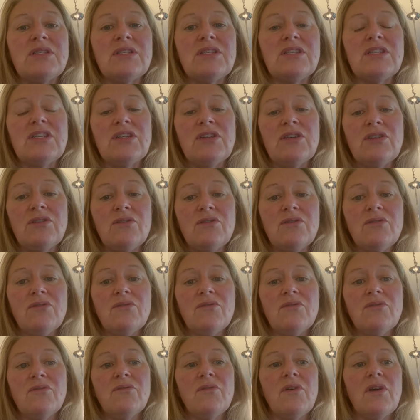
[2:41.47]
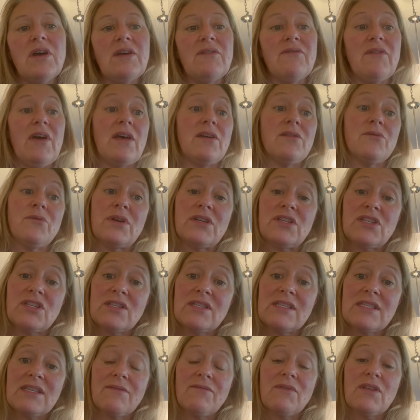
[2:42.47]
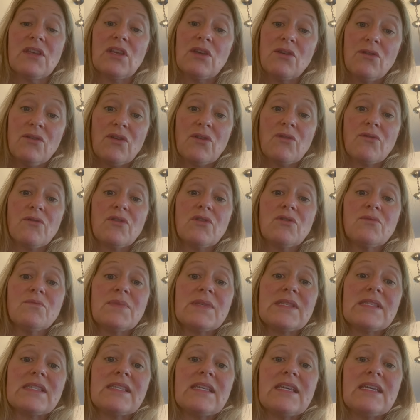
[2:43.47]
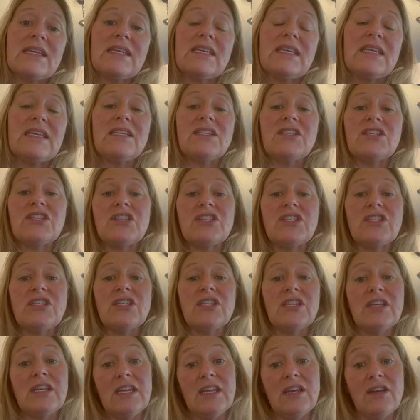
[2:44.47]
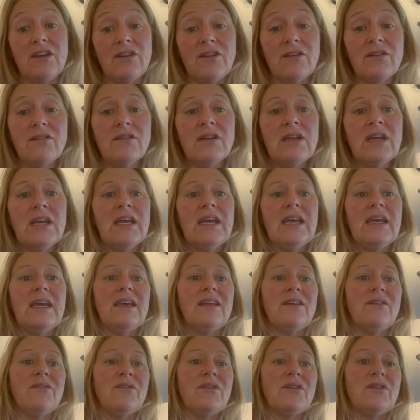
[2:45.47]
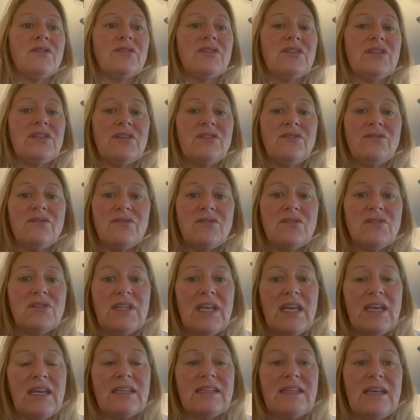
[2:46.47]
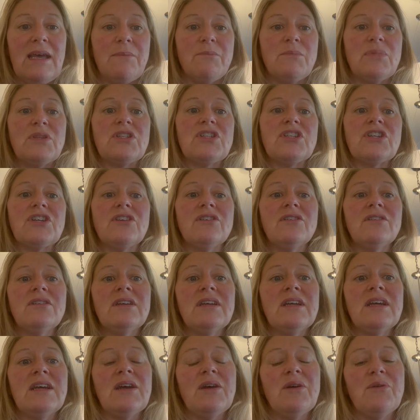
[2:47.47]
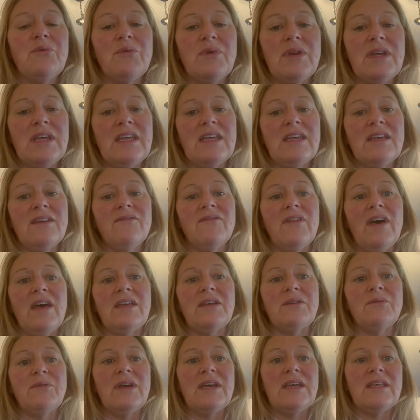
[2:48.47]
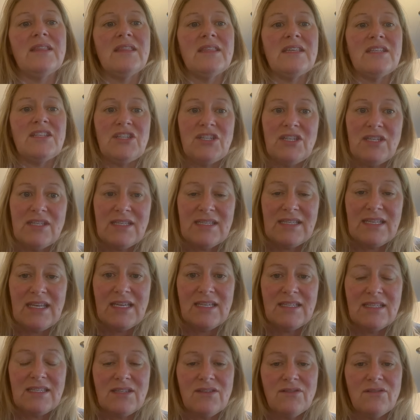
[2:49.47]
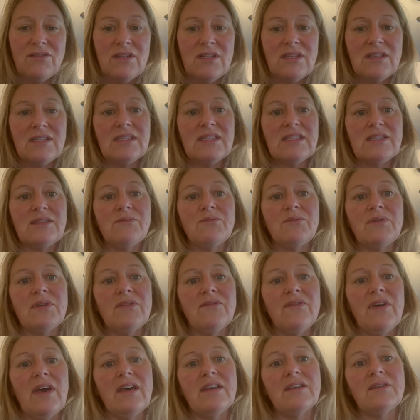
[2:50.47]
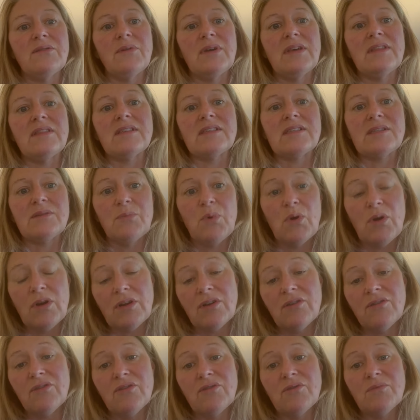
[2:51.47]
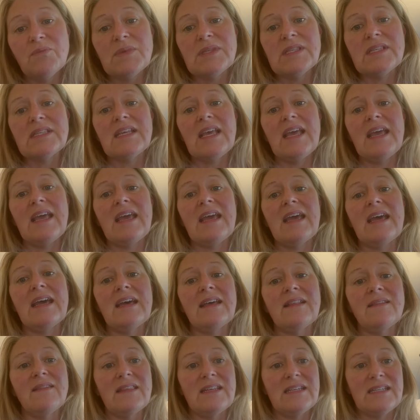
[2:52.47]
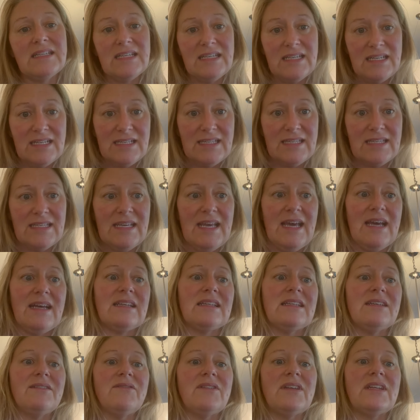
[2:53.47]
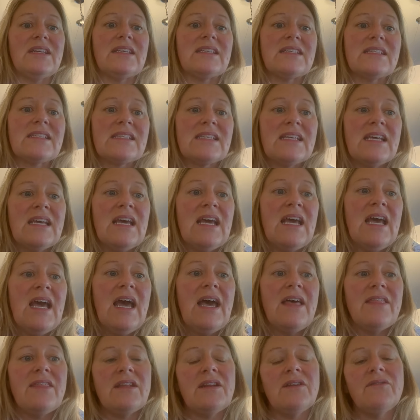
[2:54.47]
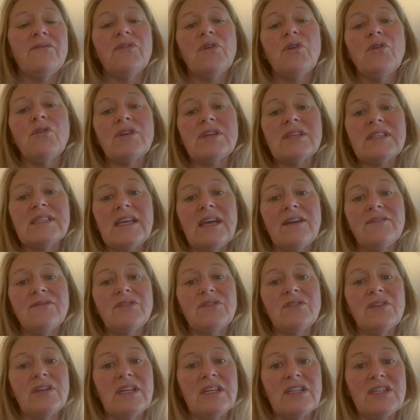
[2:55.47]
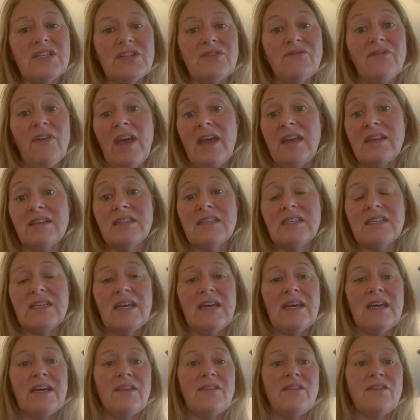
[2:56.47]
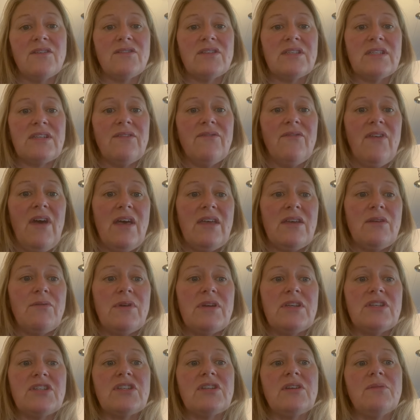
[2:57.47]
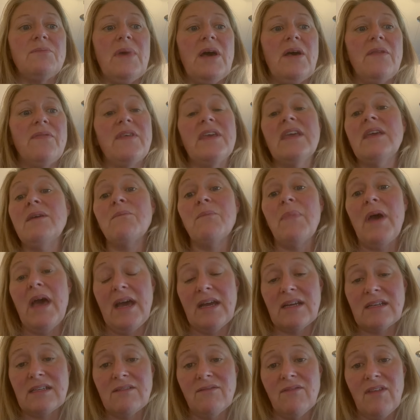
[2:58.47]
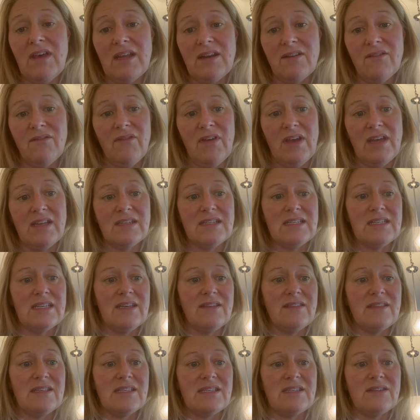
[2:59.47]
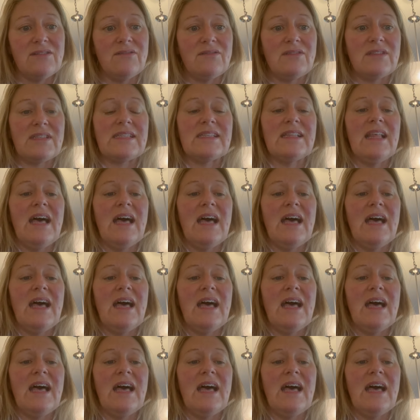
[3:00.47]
2 evaluations of the youth groups each year in order to take a temperature. We evaluate the GSA students, we evaluate the support groups, and the TDC activities. And then, of course, after each event, there's an evaluation about the impact of that event on the students'